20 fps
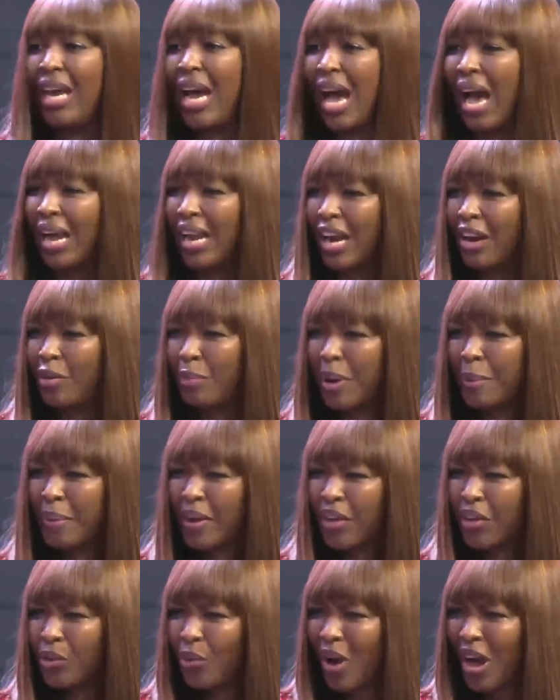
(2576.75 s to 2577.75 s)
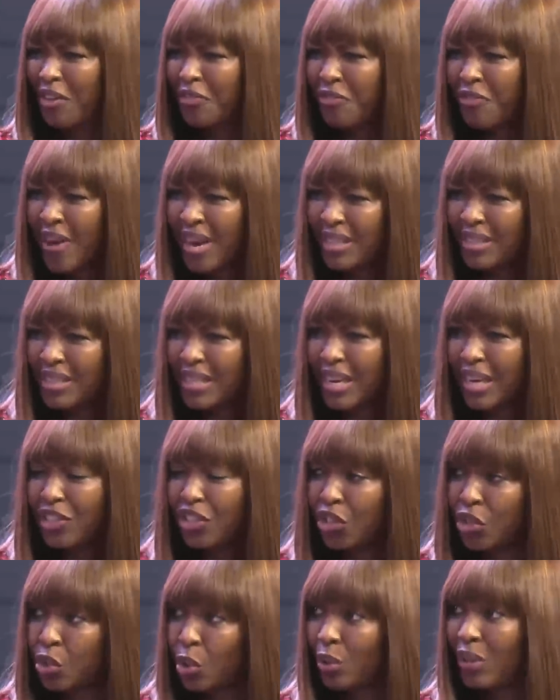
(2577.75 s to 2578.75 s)
And I remember, you know, her friend
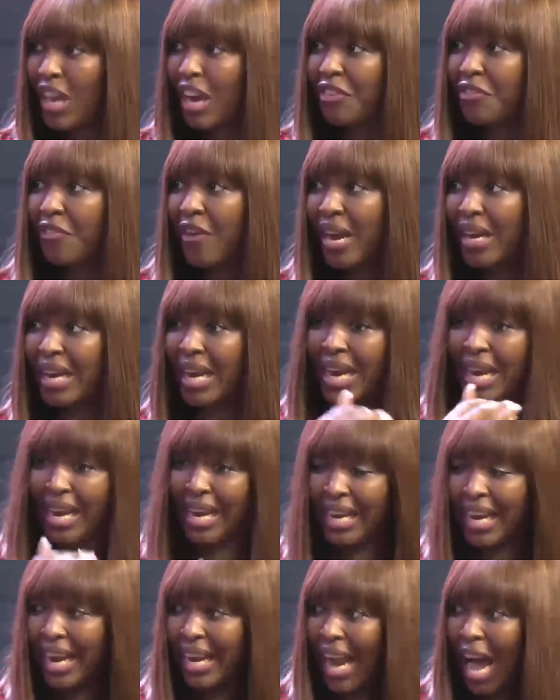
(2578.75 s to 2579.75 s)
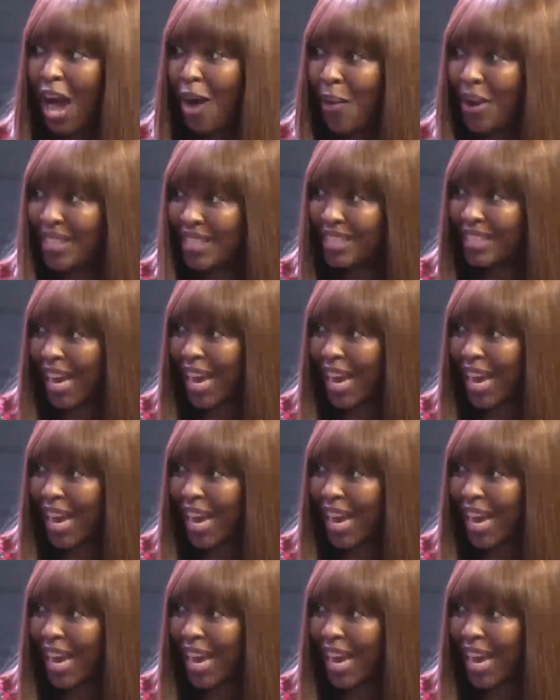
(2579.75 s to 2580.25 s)
said, she told her friend, in an hour's